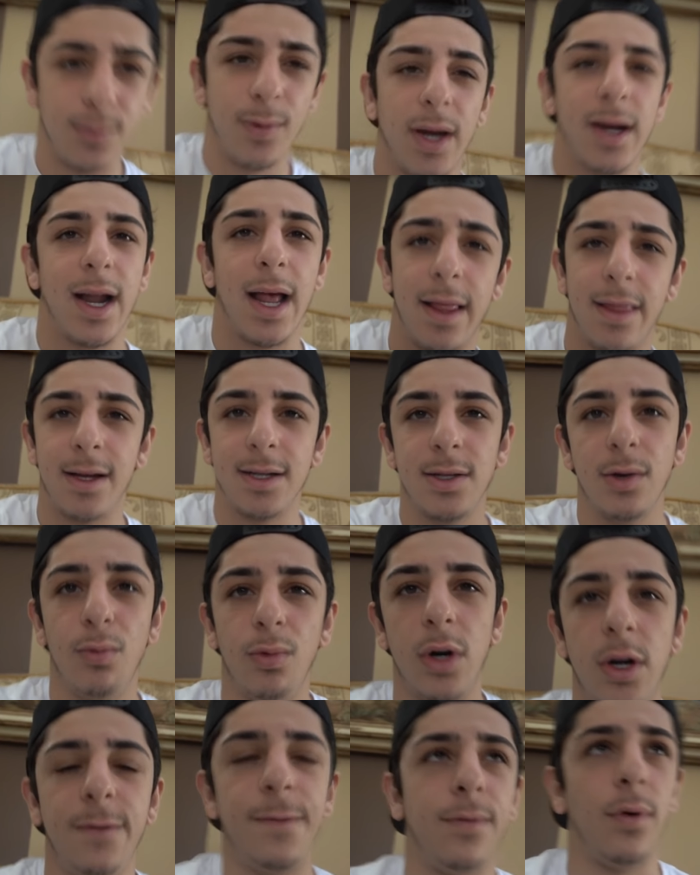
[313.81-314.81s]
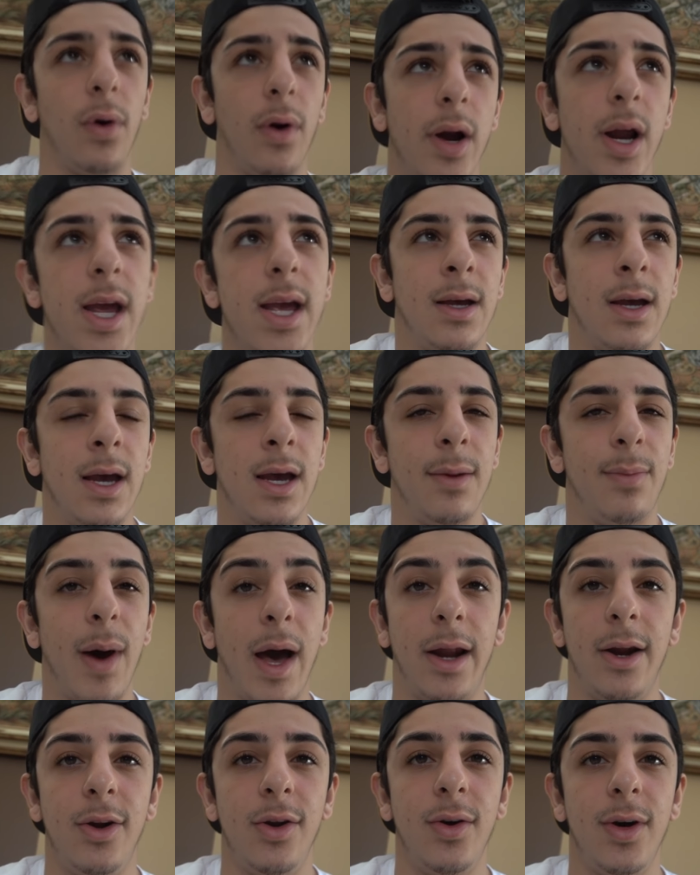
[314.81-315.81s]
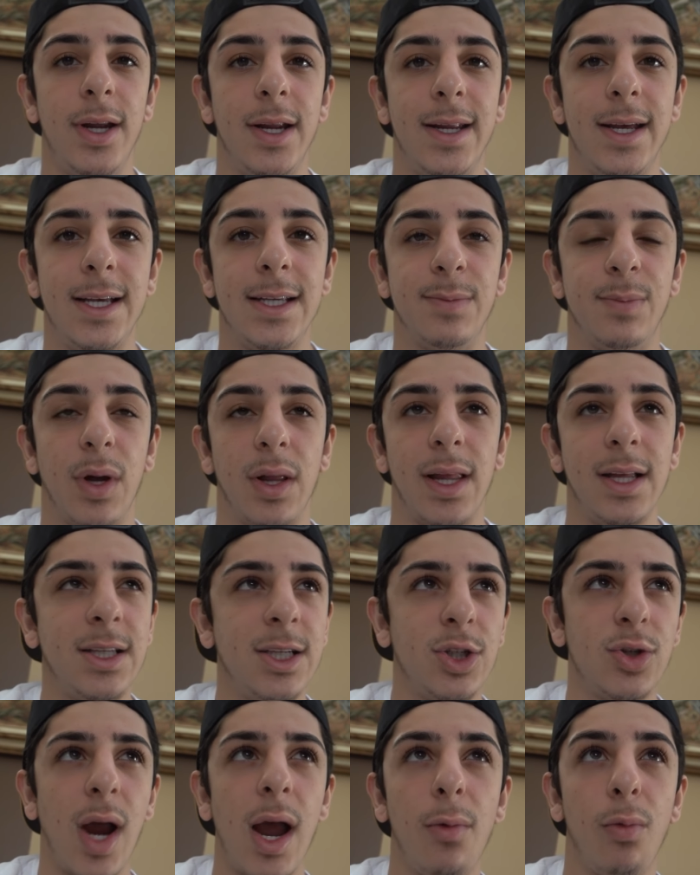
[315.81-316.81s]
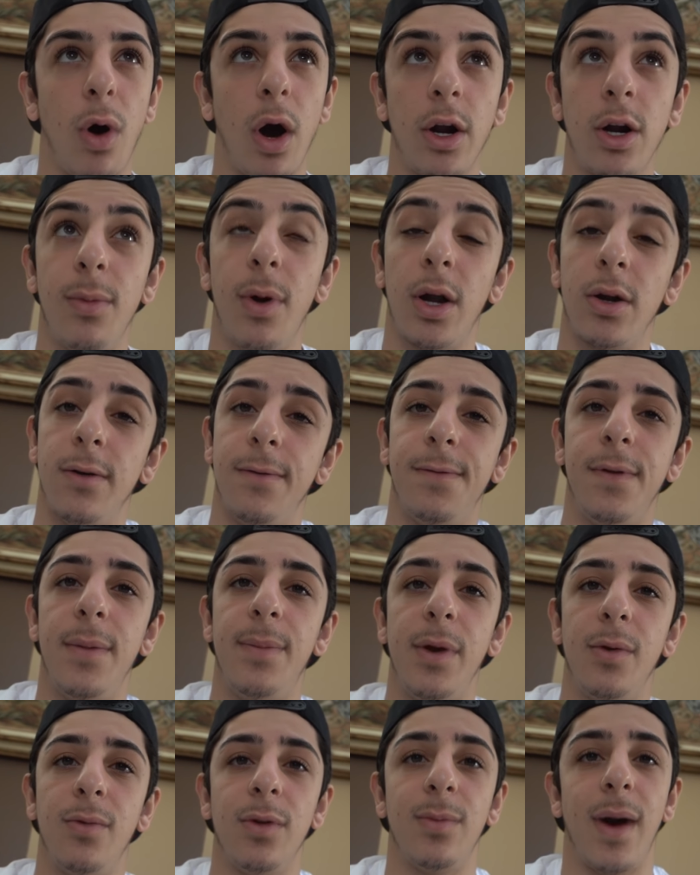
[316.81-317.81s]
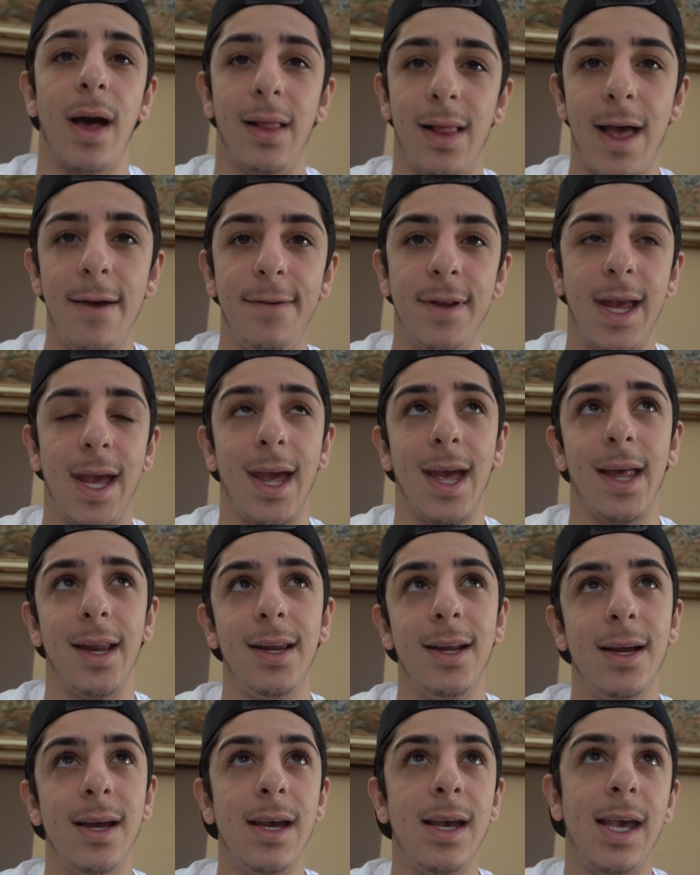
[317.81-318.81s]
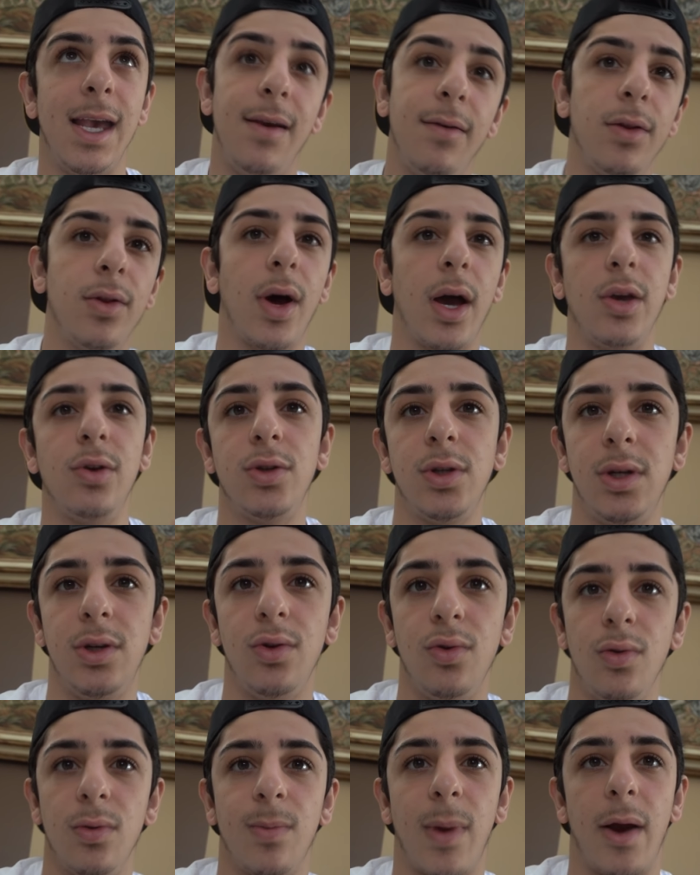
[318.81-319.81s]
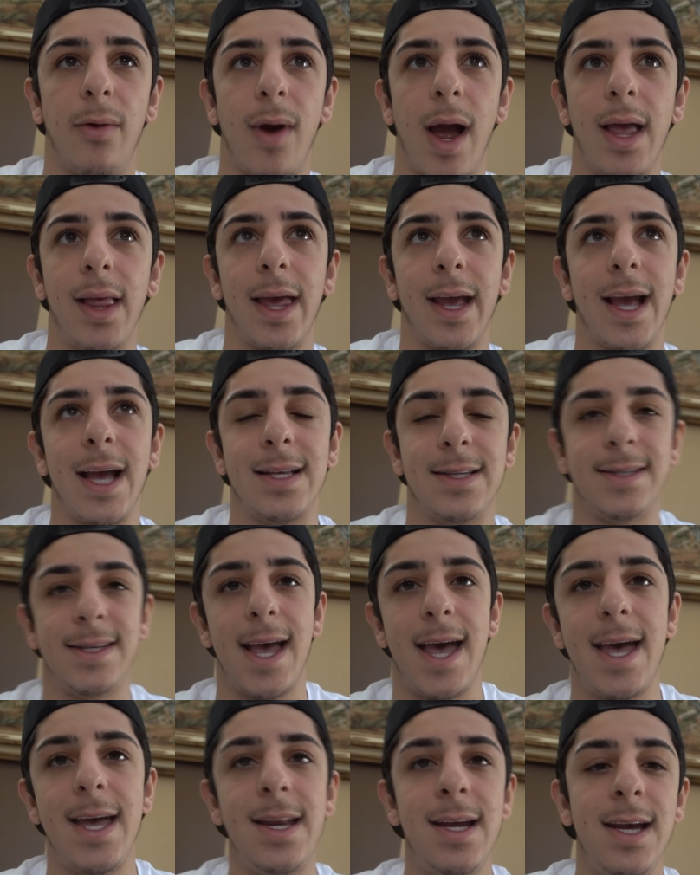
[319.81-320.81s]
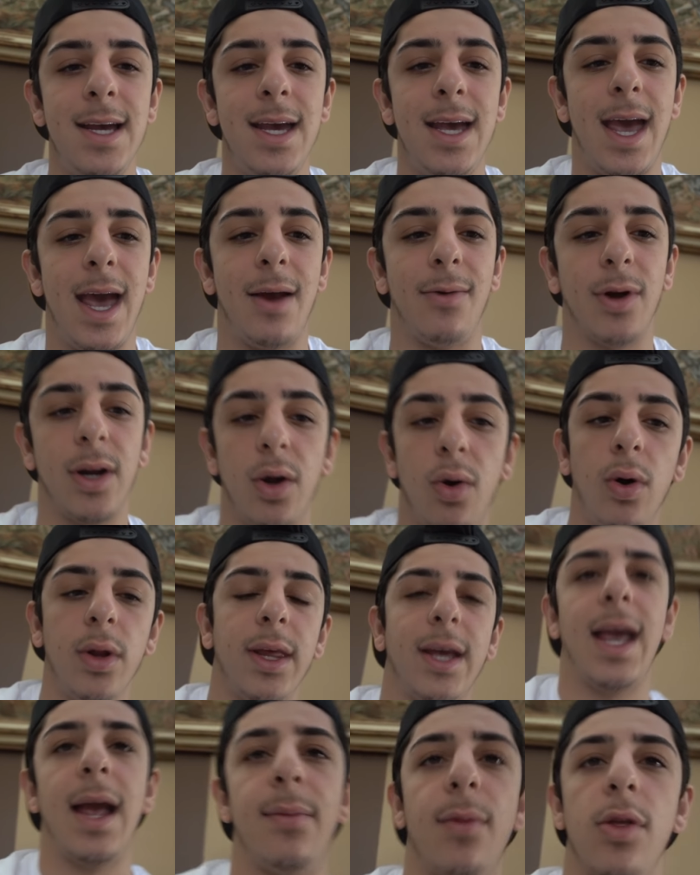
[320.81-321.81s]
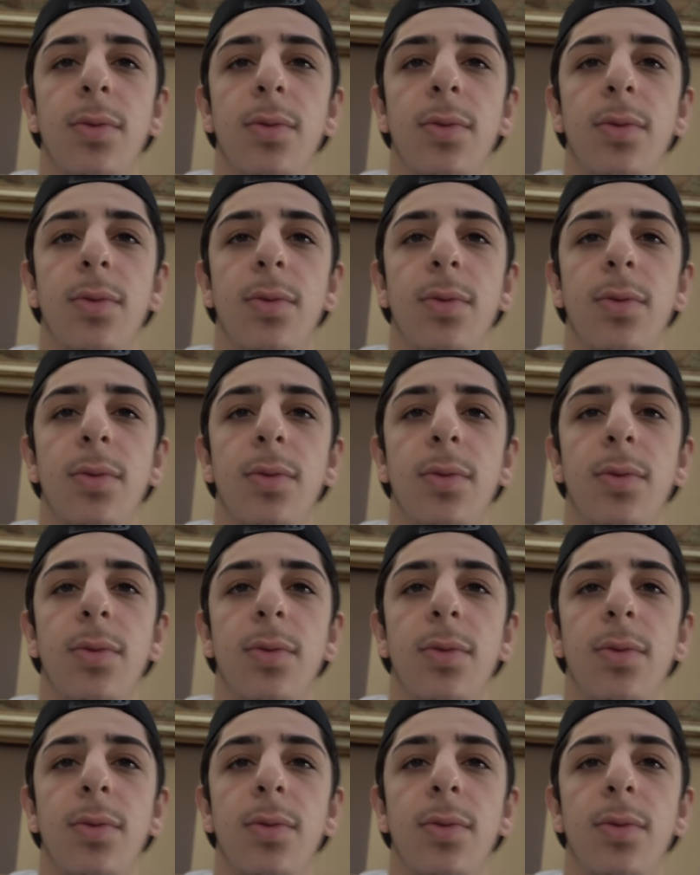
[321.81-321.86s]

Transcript: weird. There's a word for it, but I don't know what it is. But let's try water bottle flipping with my left hand, even though I usually do it with my right, like I said. And we're gonna hold the camera